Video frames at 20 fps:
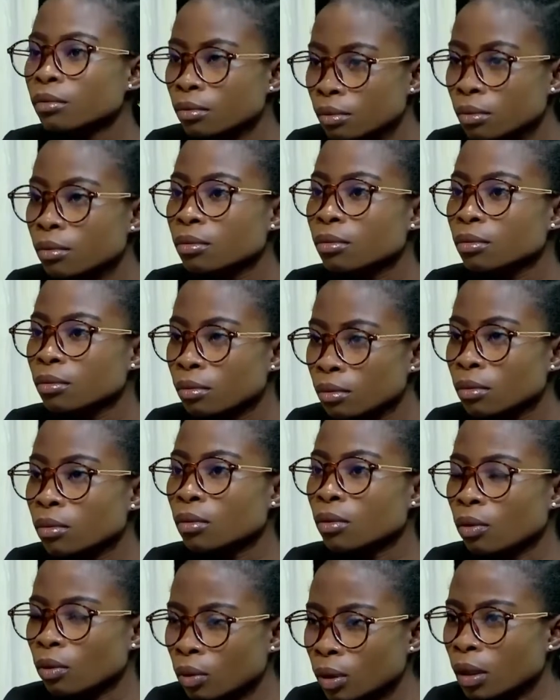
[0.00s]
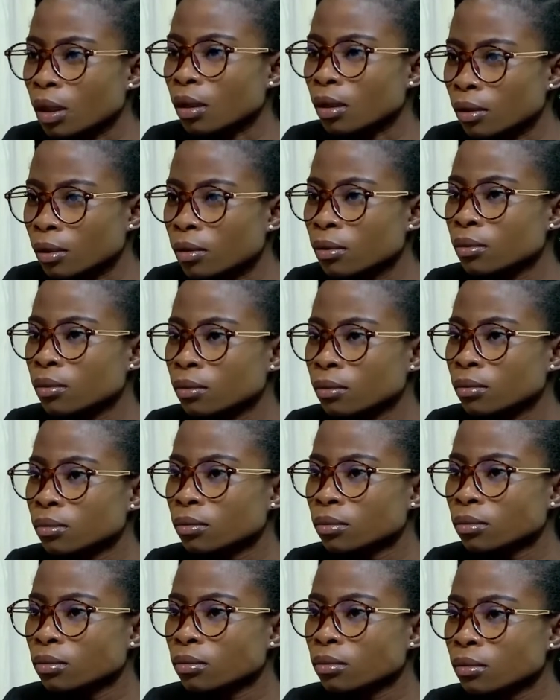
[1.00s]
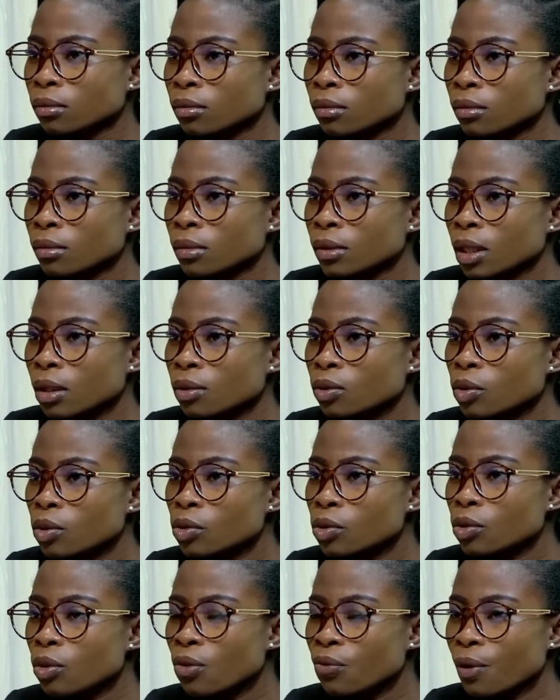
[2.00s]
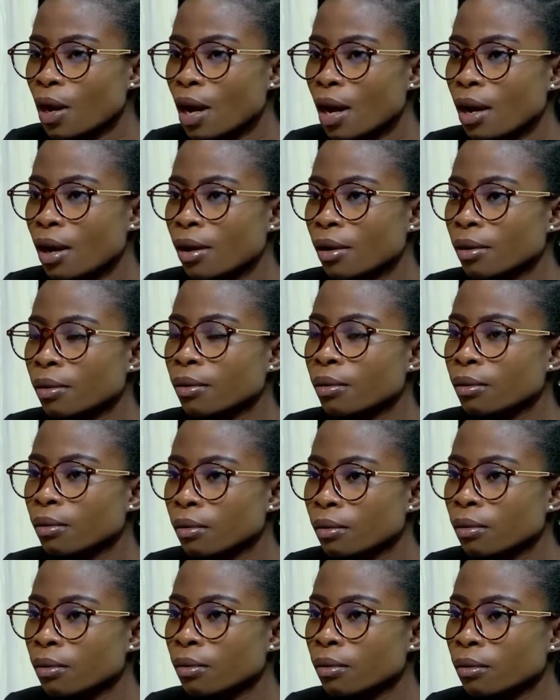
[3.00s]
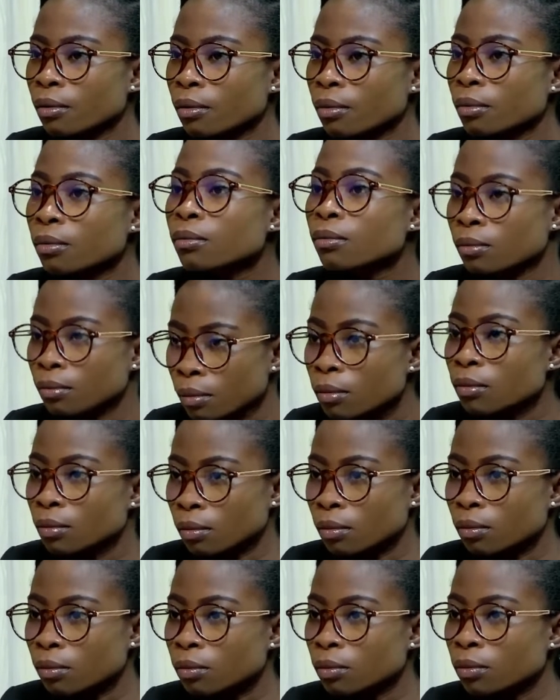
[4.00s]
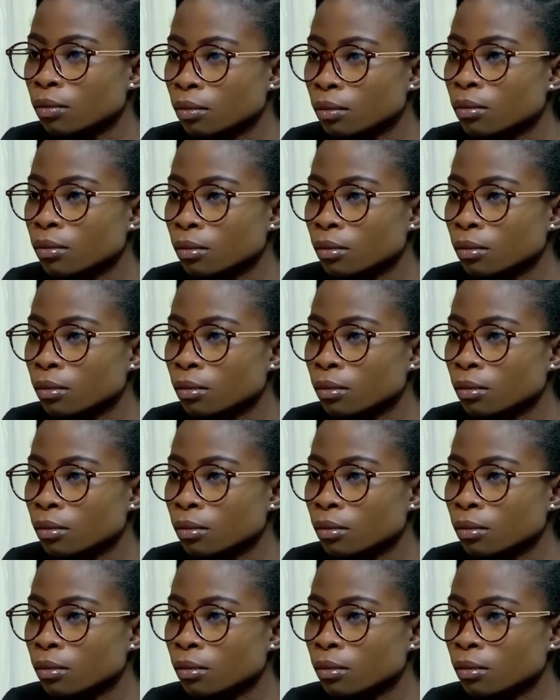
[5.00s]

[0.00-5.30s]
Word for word: problems. Okay. We plan for those areas. So, so, so we have the data, and then we have